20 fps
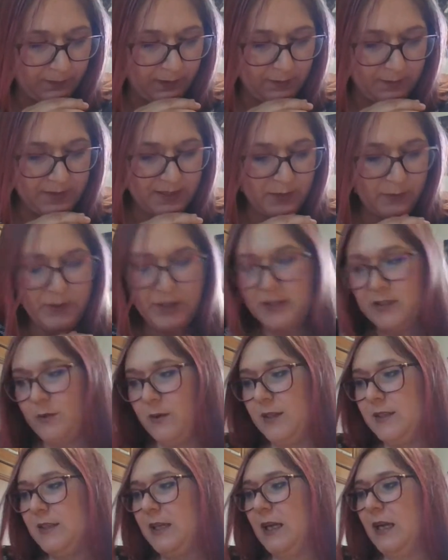Let me see what else I
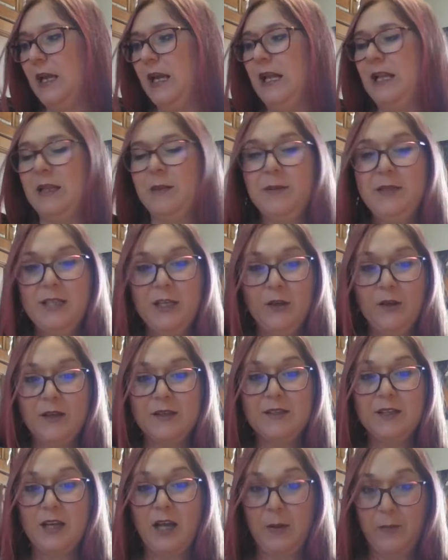want to say. Let me tell you
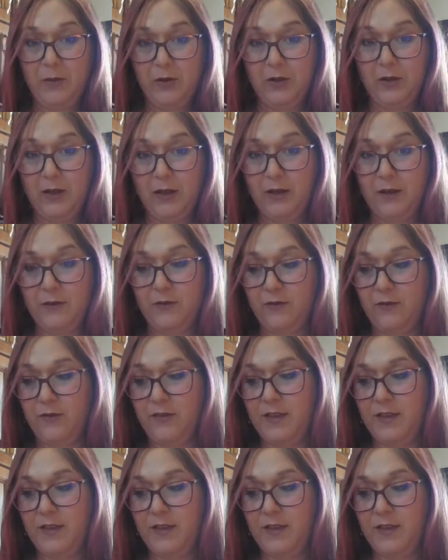guys a couple of